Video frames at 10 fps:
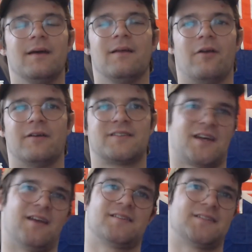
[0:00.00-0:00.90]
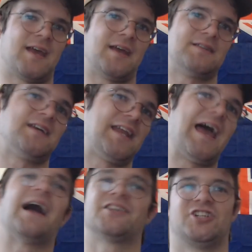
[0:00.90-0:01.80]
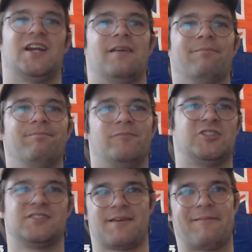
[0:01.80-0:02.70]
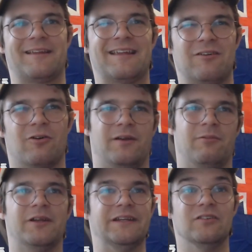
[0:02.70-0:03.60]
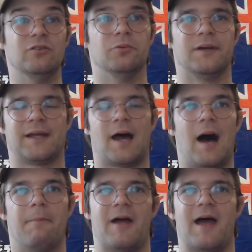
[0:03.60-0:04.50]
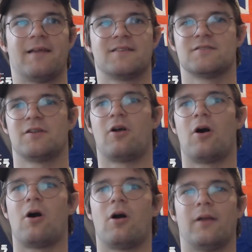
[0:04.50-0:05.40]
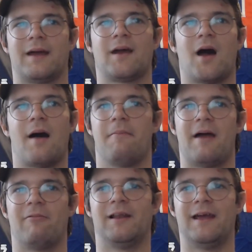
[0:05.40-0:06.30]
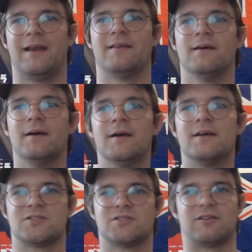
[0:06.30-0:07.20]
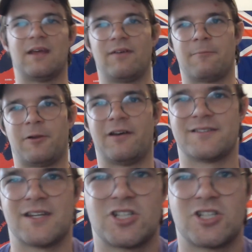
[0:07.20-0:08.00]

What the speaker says: It's going to say take an action, which is something that you only really do in combat. So they're all like combat related. So giving the players that